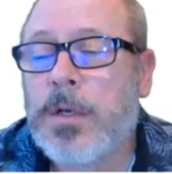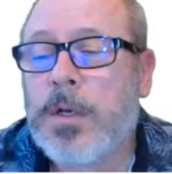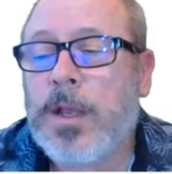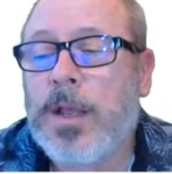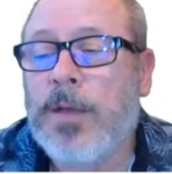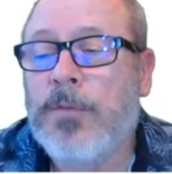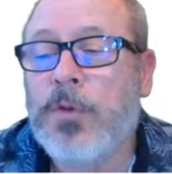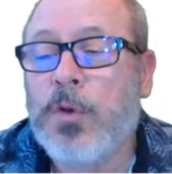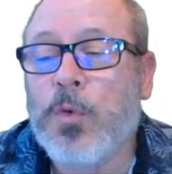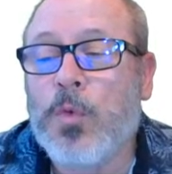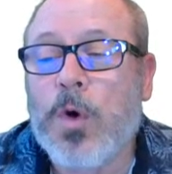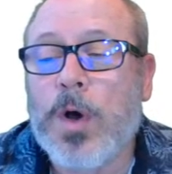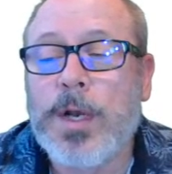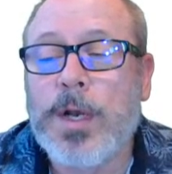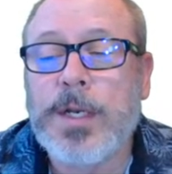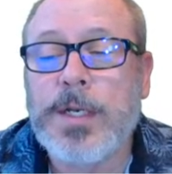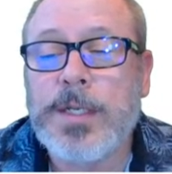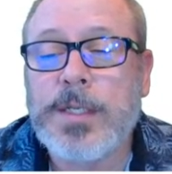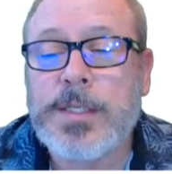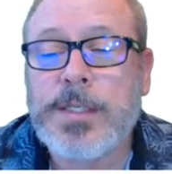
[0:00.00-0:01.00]
if you
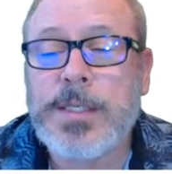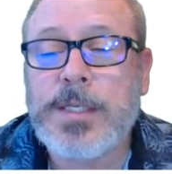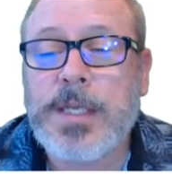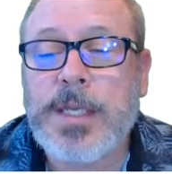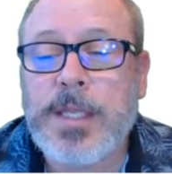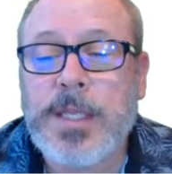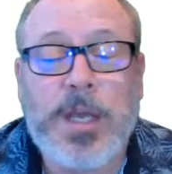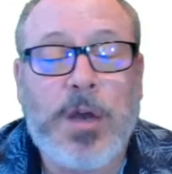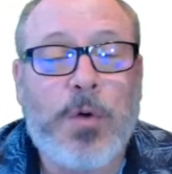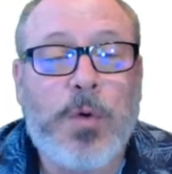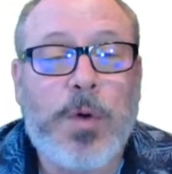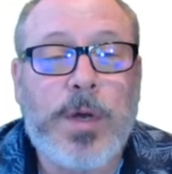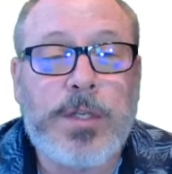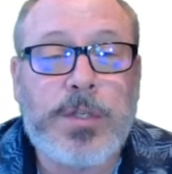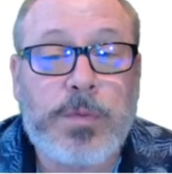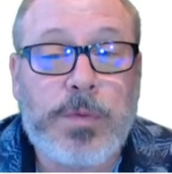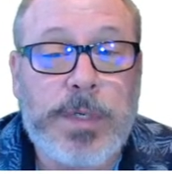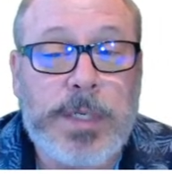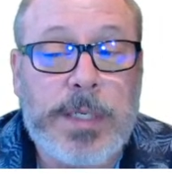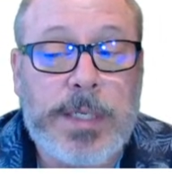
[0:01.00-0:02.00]
wanted to see the
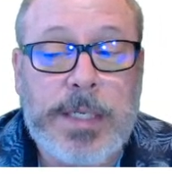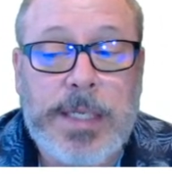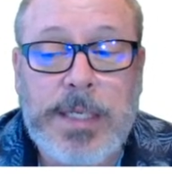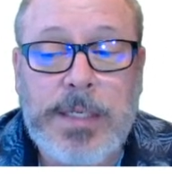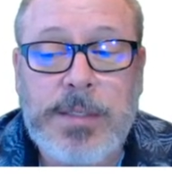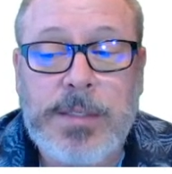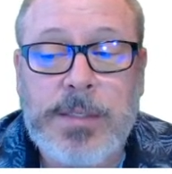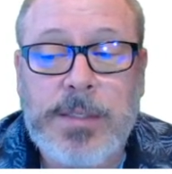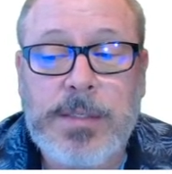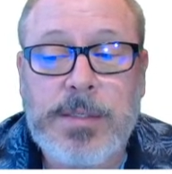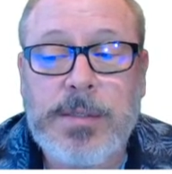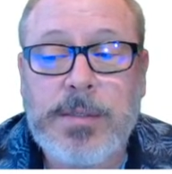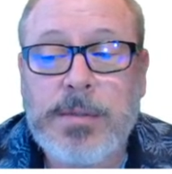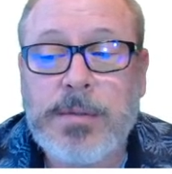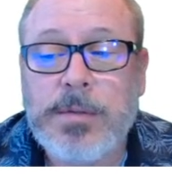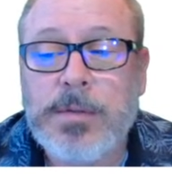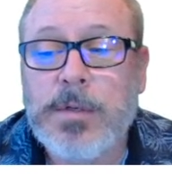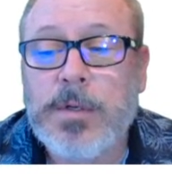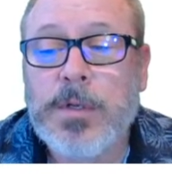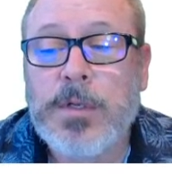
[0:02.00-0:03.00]
OS release,
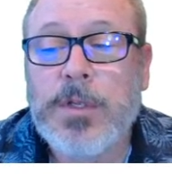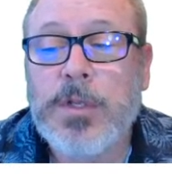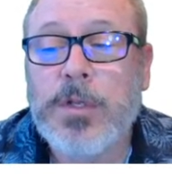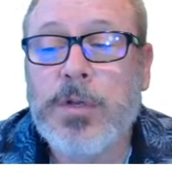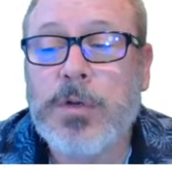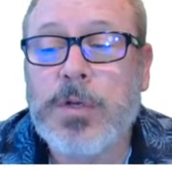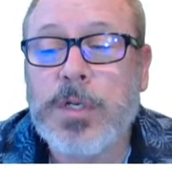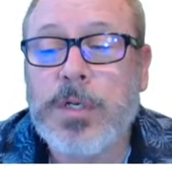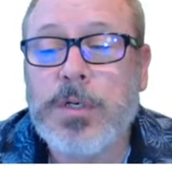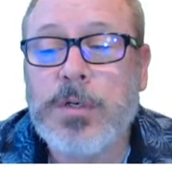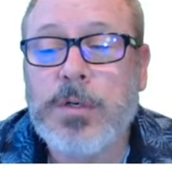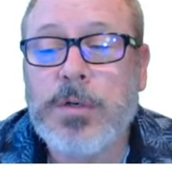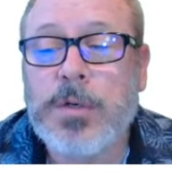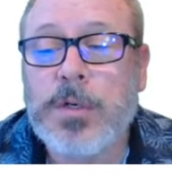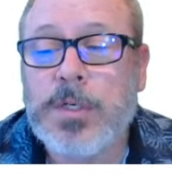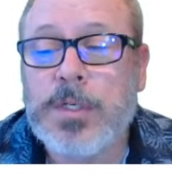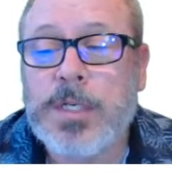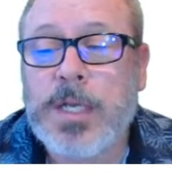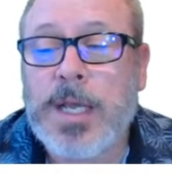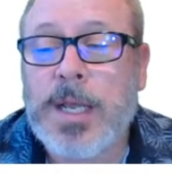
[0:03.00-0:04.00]
you can
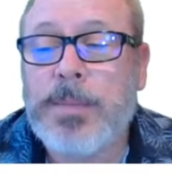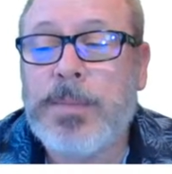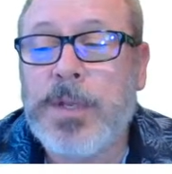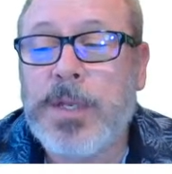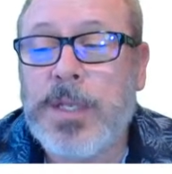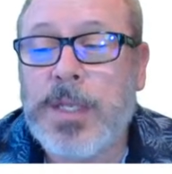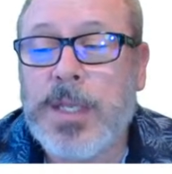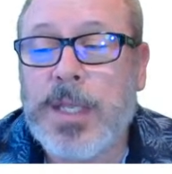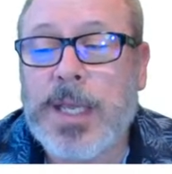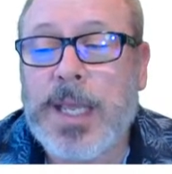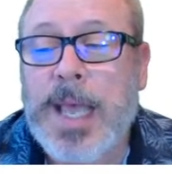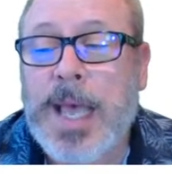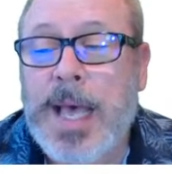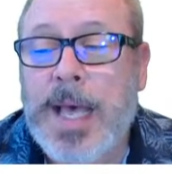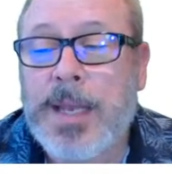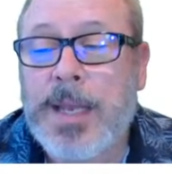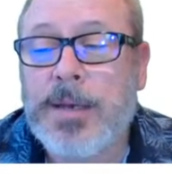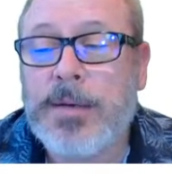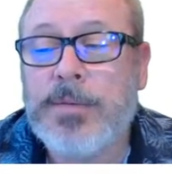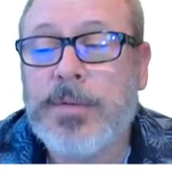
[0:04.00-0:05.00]
type in the
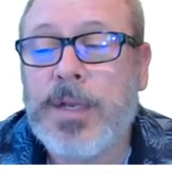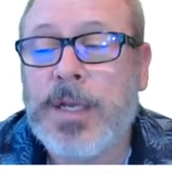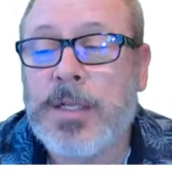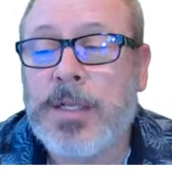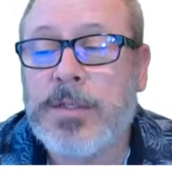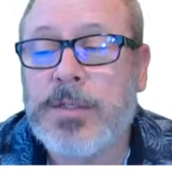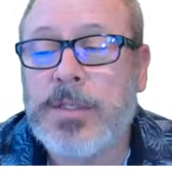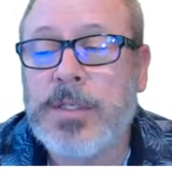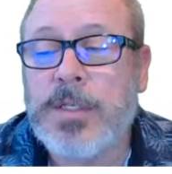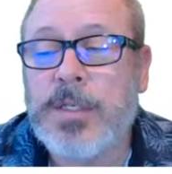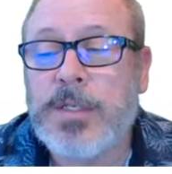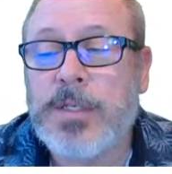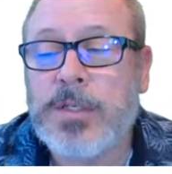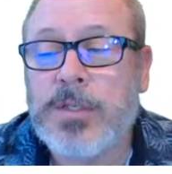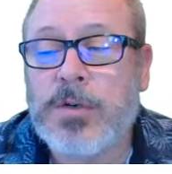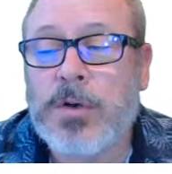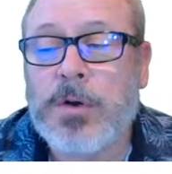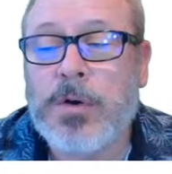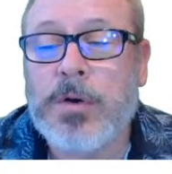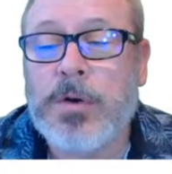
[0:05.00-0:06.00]
cat etc
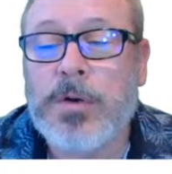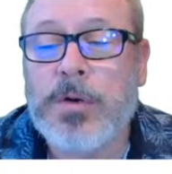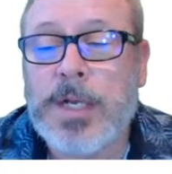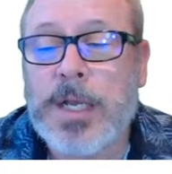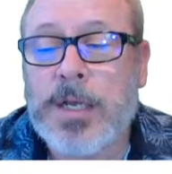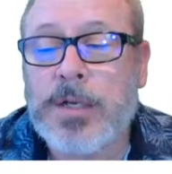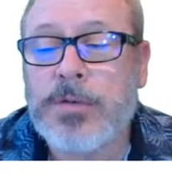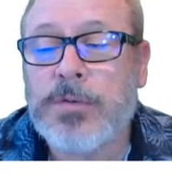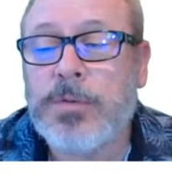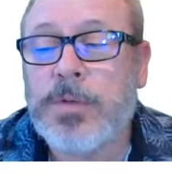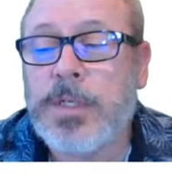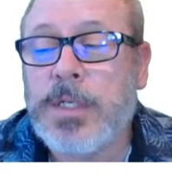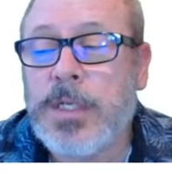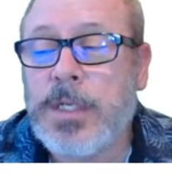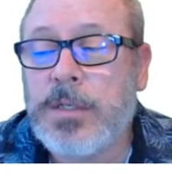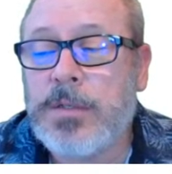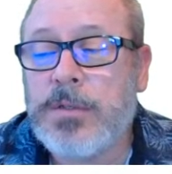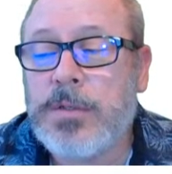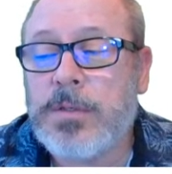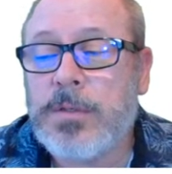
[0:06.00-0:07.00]

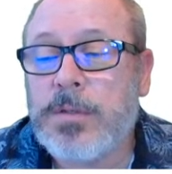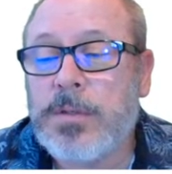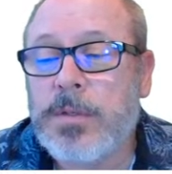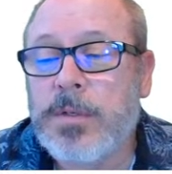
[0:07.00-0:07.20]
star-release.